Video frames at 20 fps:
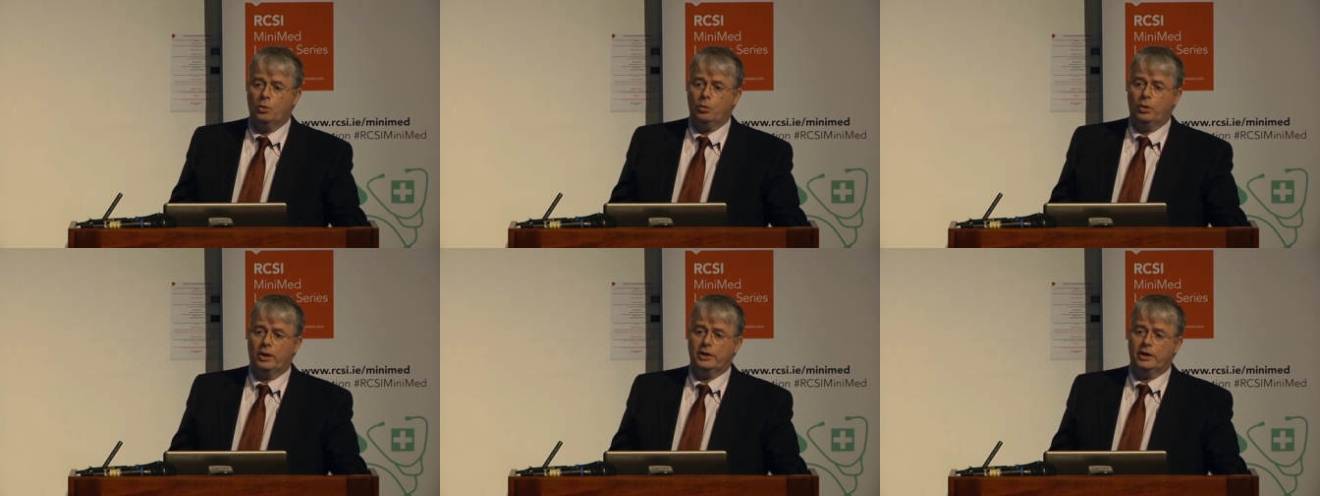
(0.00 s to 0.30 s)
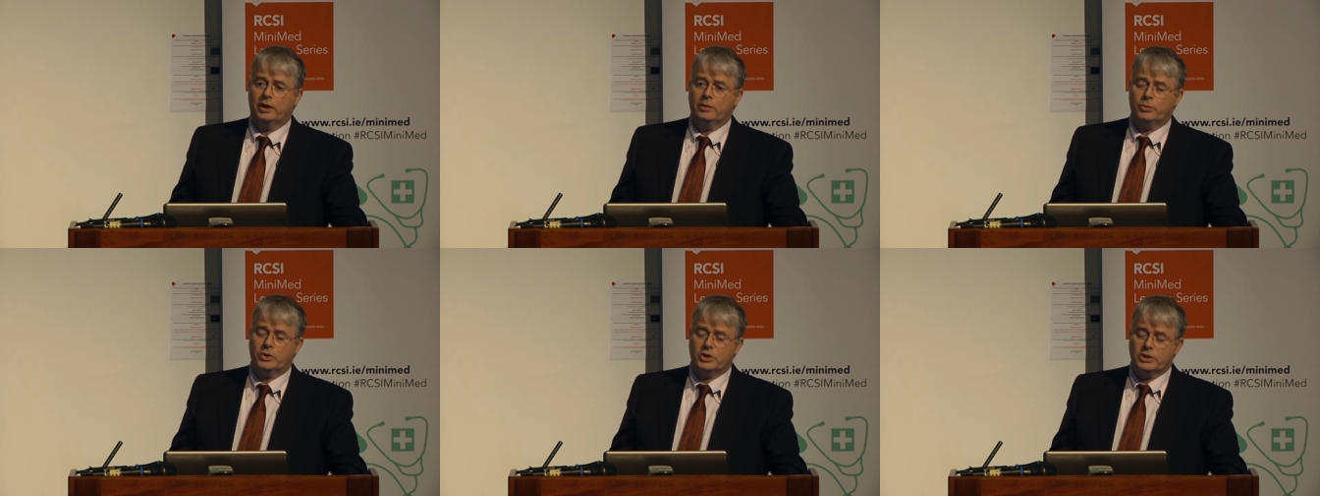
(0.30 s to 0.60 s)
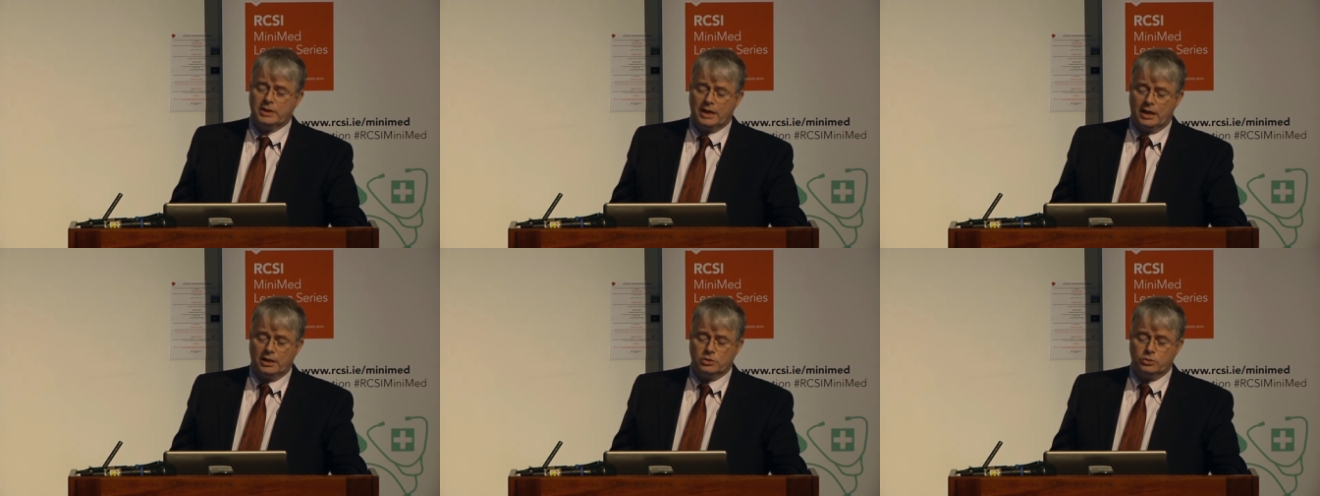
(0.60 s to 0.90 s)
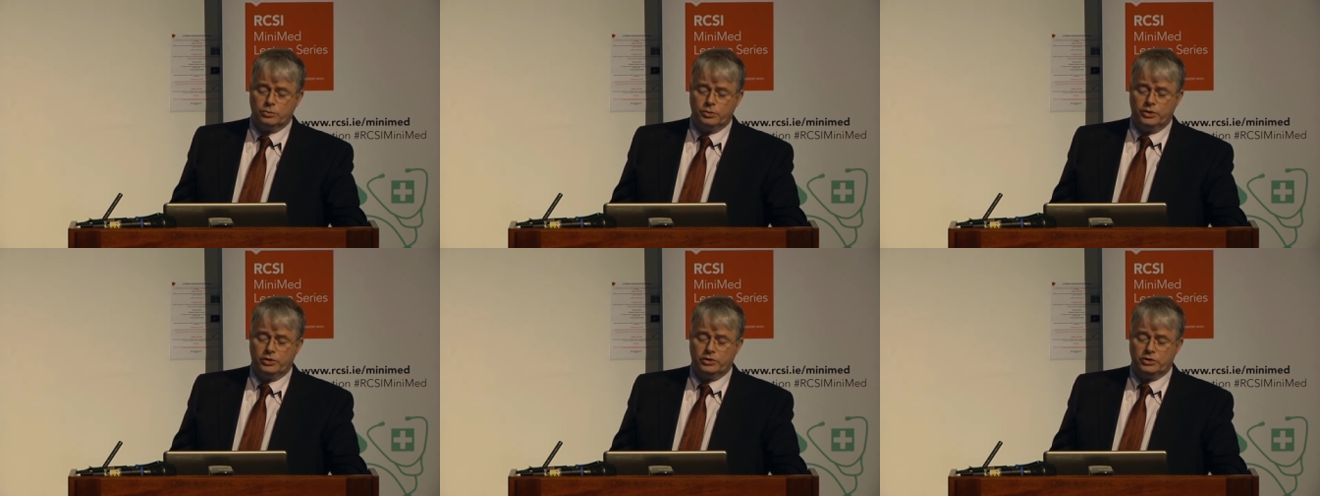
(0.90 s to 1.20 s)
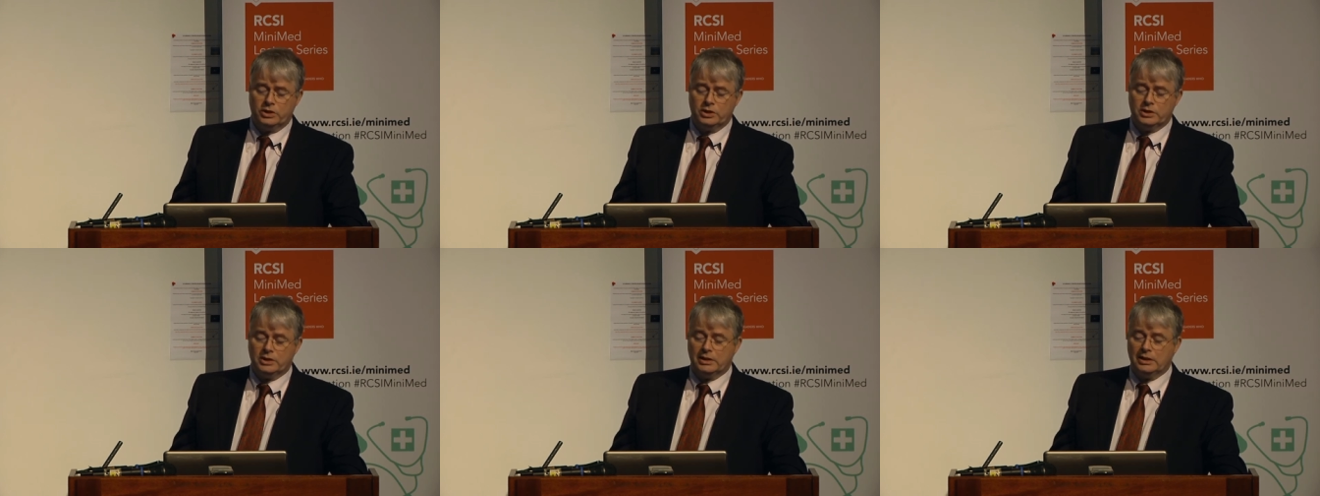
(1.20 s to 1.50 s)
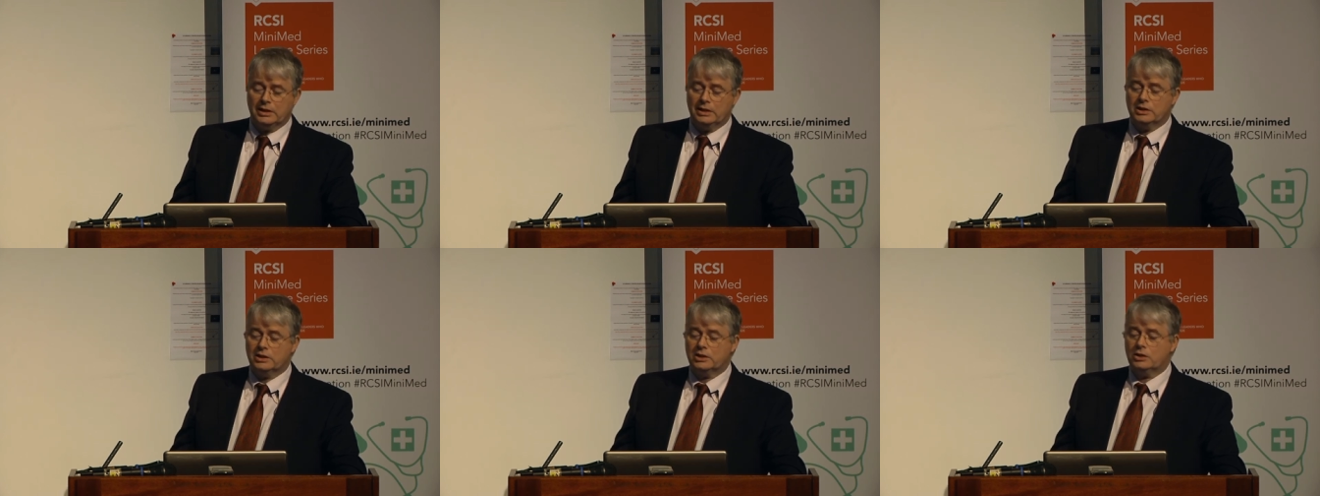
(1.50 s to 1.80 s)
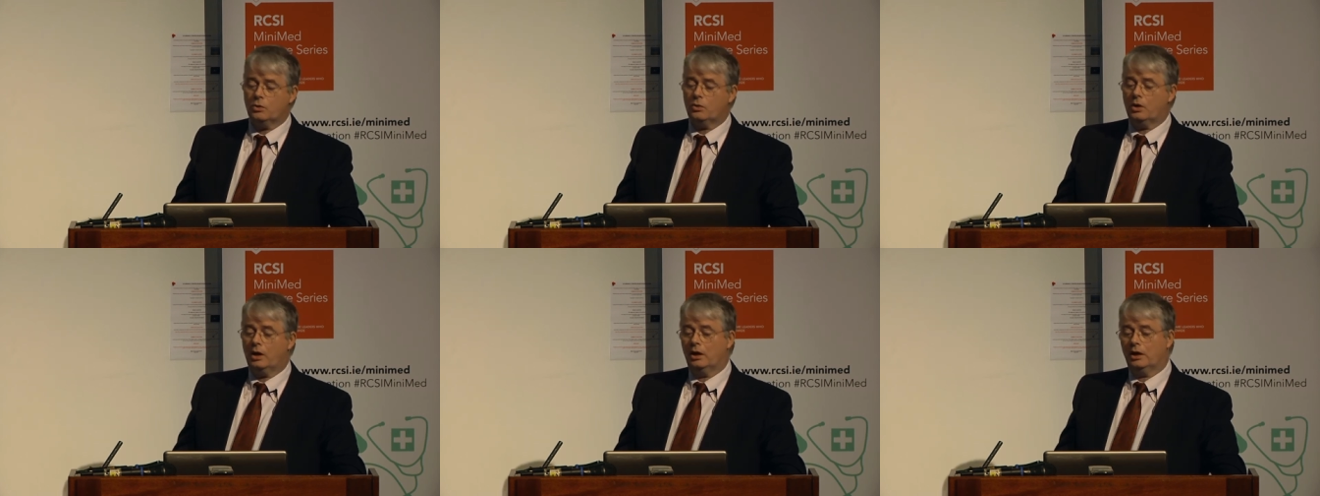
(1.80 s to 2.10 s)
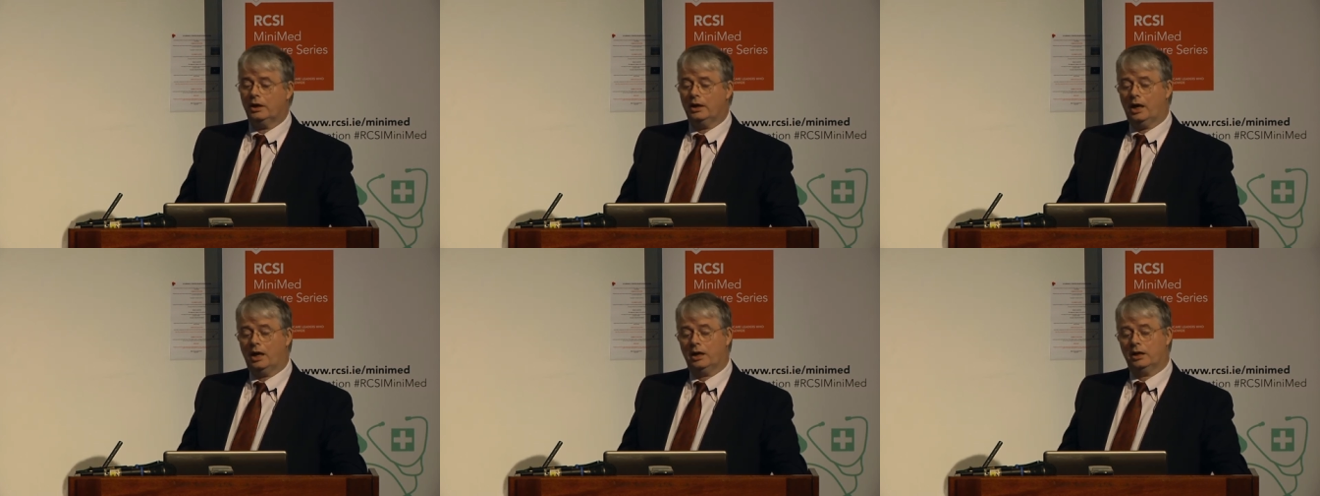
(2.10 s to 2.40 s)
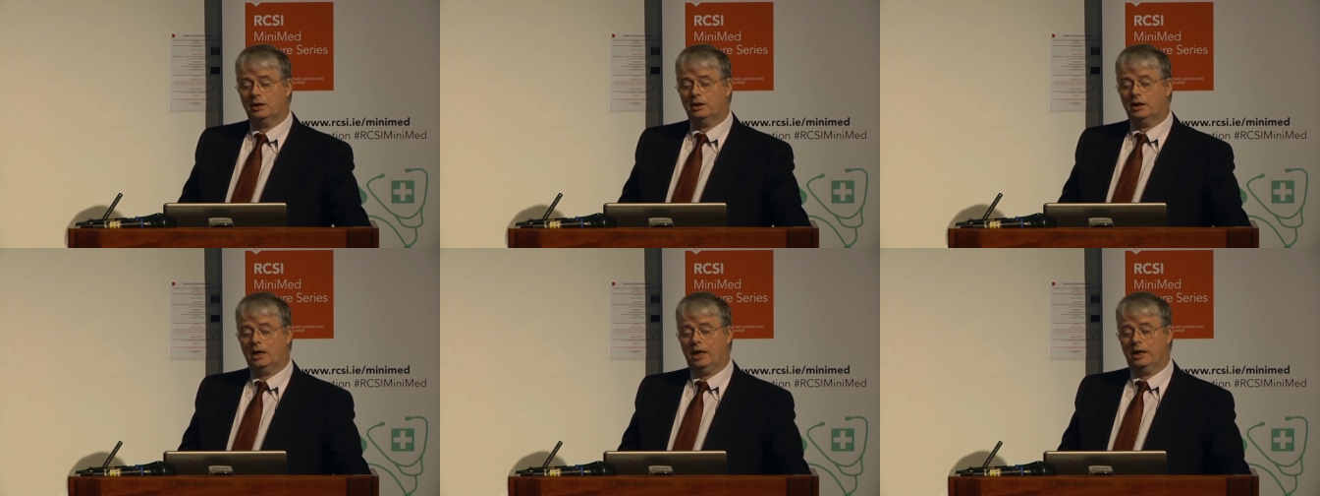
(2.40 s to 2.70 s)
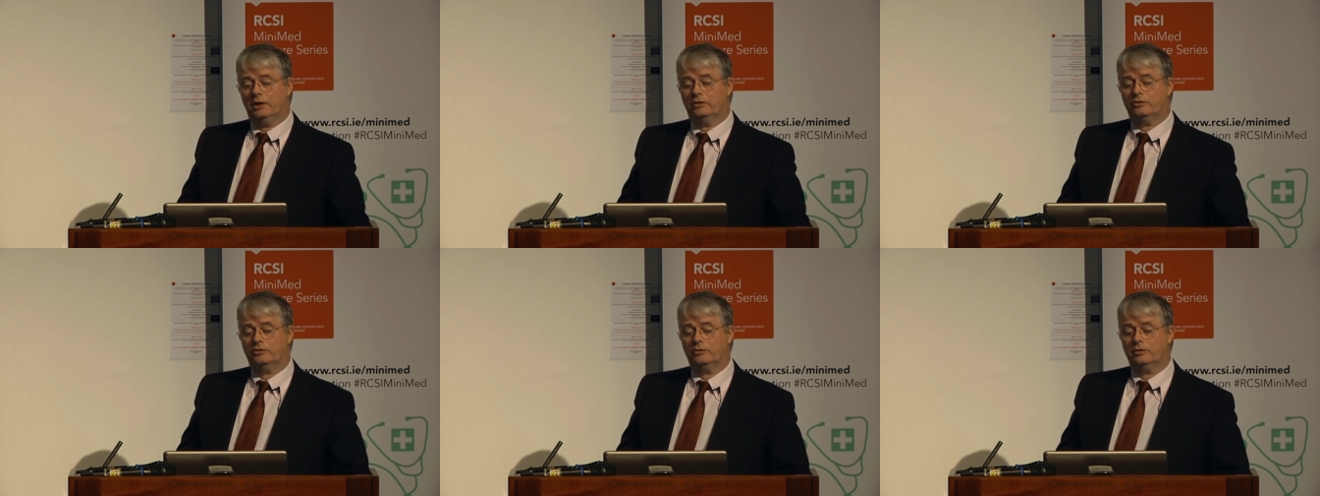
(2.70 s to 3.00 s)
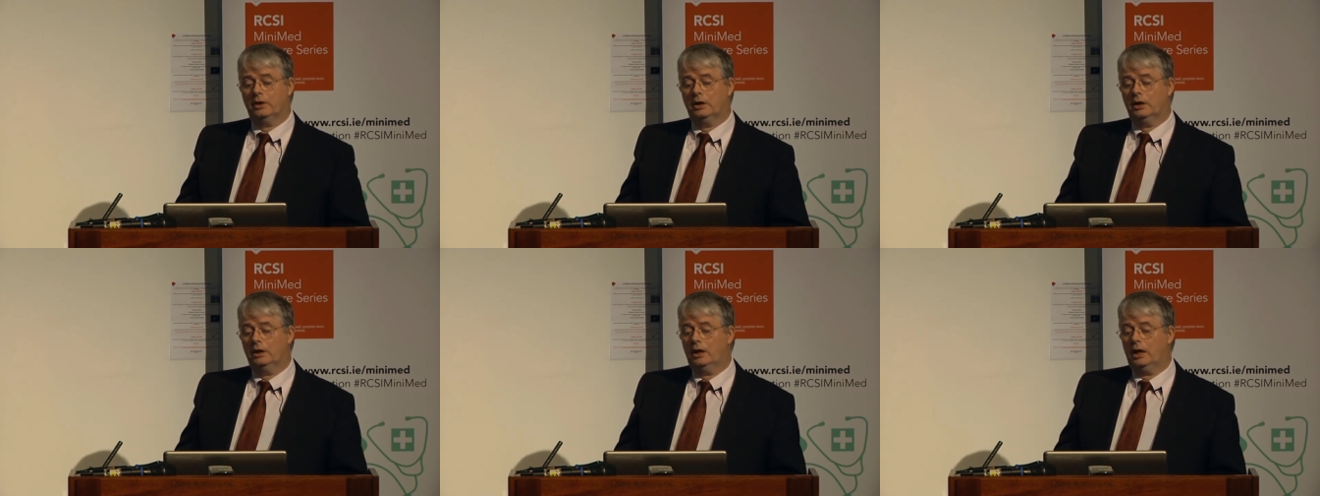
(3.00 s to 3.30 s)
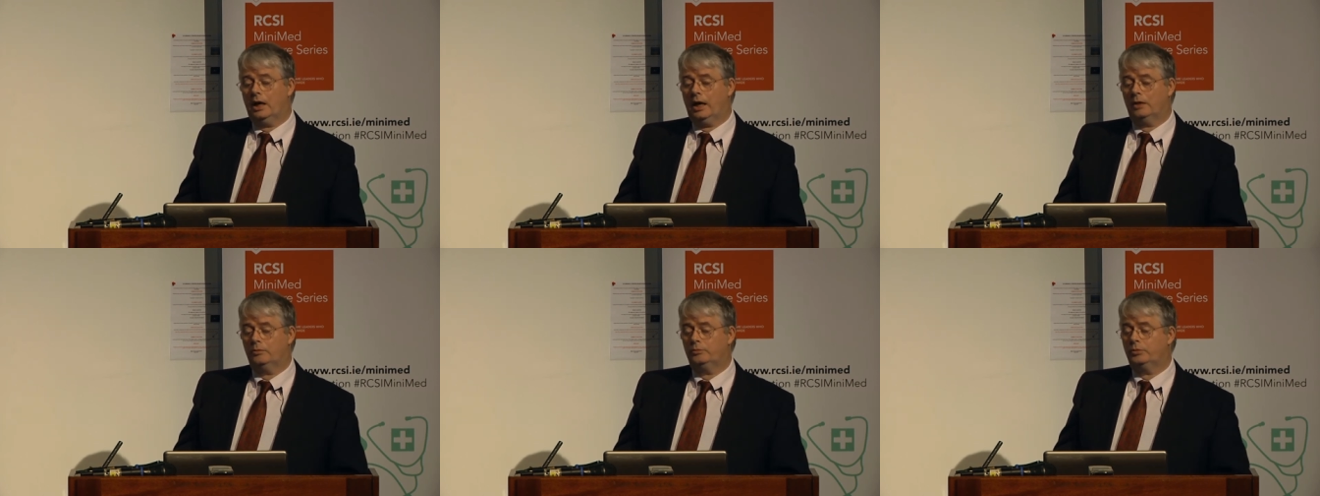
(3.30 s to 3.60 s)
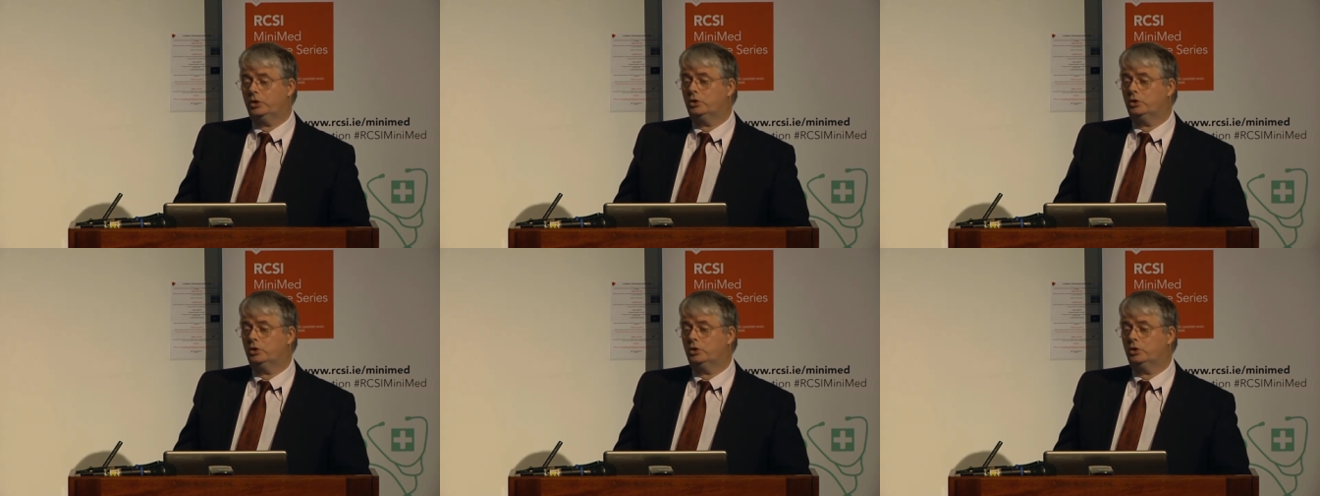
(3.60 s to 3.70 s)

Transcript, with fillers: when they present with disease so early on in life and